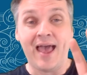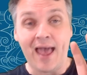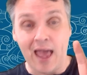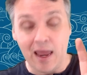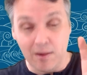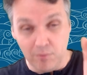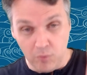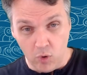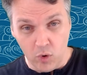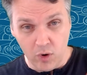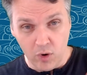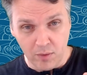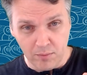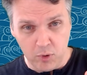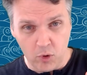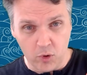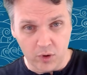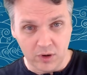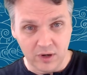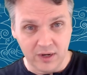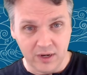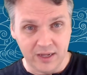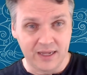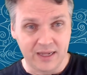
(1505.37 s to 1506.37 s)
and more
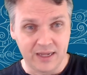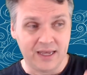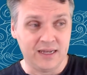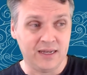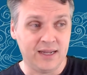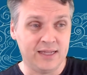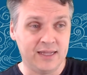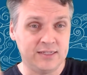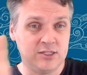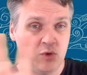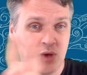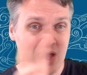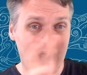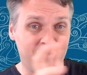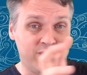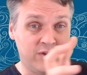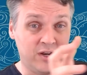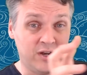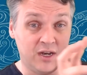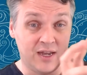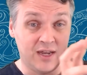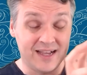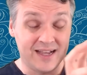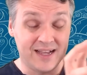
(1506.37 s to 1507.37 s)
importantly, it lets you have
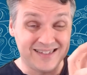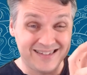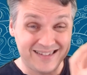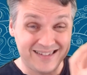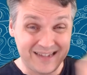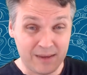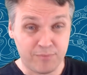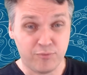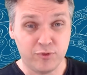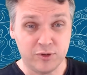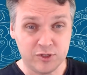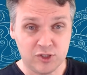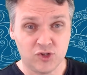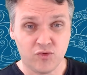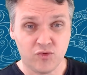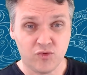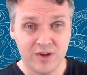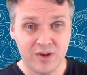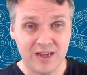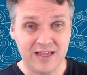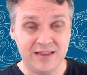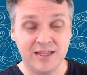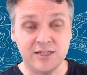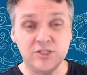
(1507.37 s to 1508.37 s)
a separate
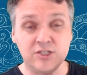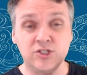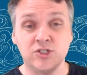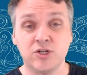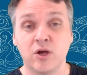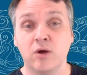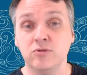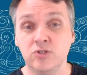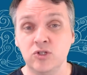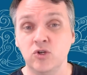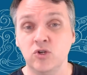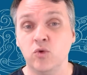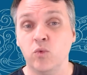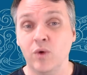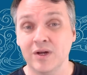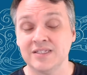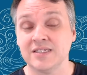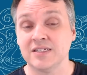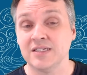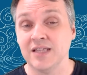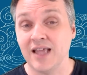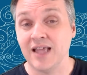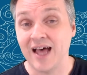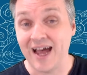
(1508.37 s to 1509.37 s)
screen that shows you what
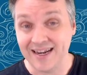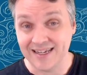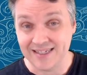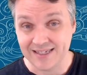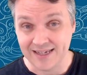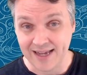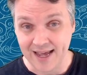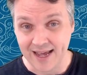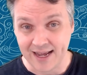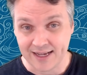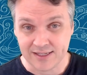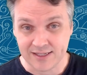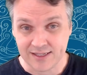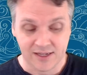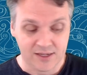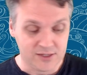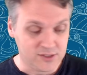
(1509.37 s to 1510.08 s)
slide is next.